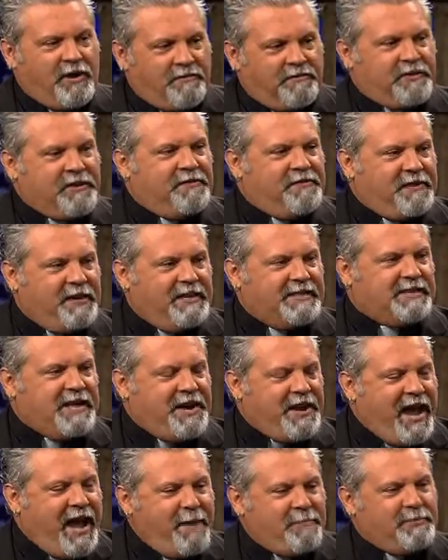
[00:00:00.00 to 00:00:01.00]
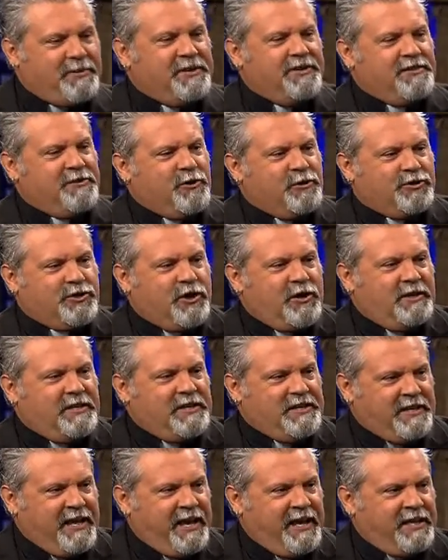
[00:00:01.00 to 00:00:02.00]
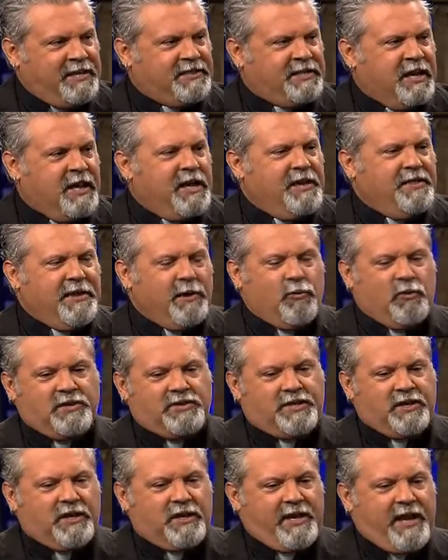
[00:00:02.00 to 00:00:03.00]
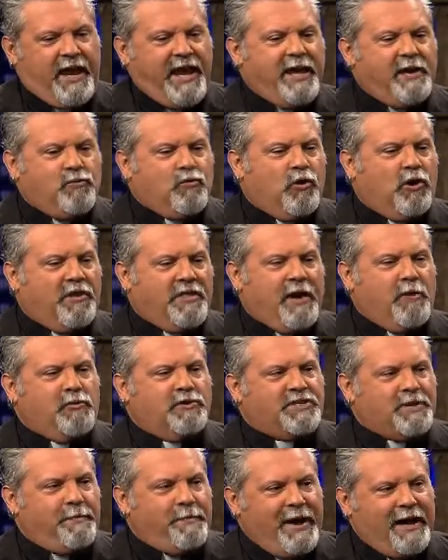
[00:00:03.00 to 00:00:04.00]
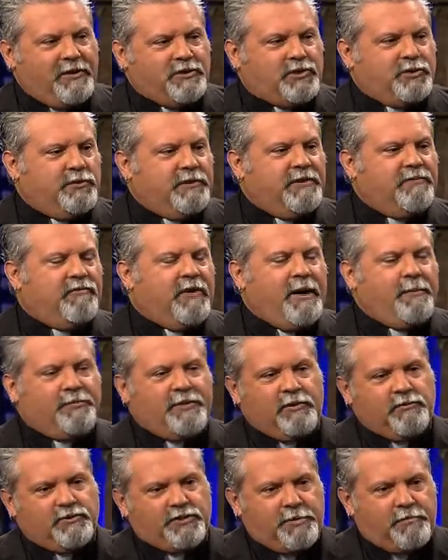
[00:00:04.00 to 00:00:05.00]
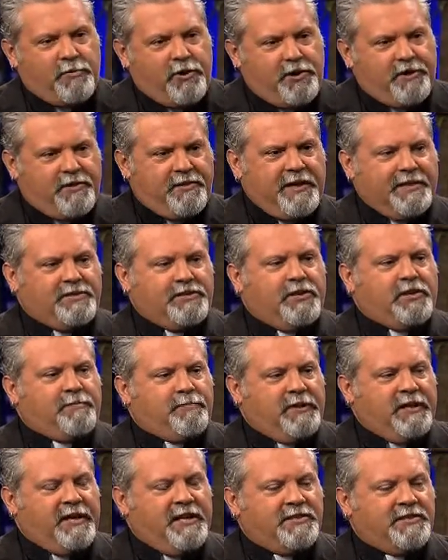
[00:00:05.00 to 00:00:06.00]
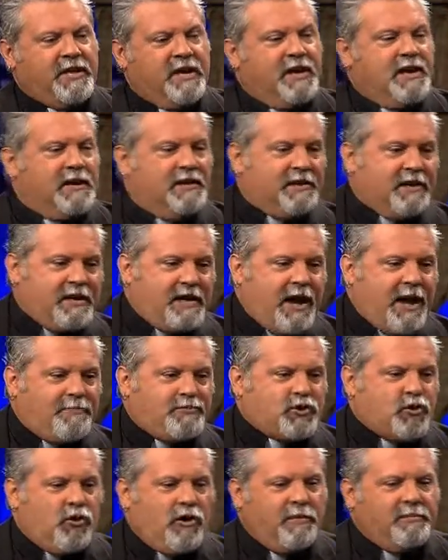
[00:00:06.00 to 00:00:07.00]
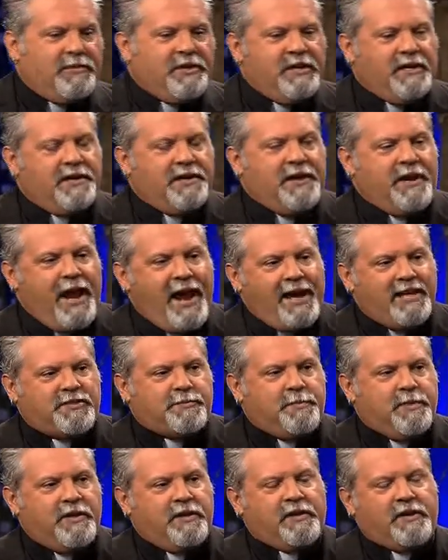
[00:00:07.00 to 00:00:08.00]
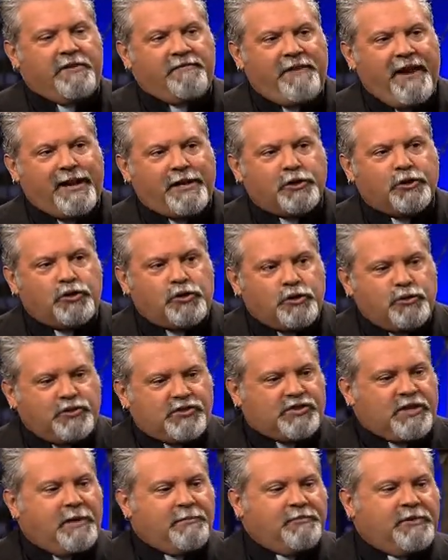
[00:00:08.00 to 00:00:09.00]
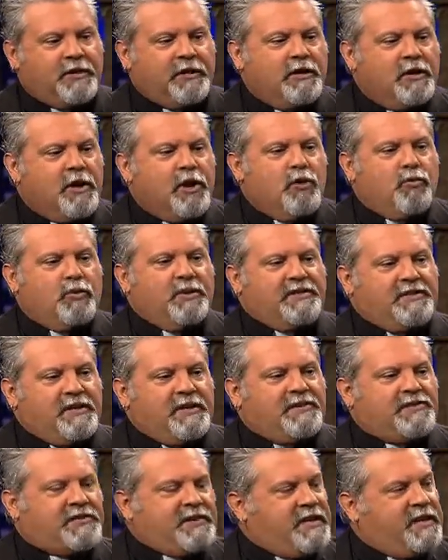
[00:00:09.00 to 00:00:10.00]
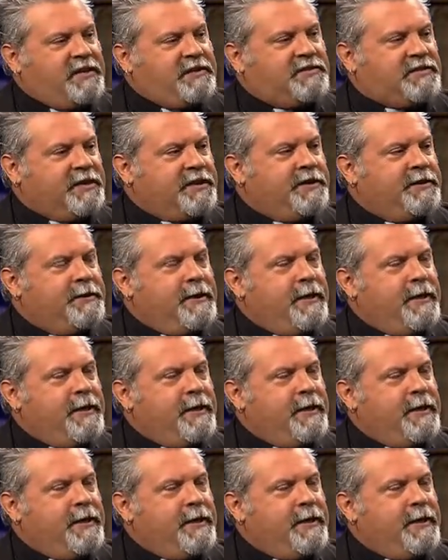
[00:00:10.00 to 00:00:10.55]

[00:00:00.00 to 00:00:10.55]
of the things that happened in those early days, there was a gang war that was about to erupt. There was a murder that took place. The cops called me in and they asked me if I could do something with these kids. And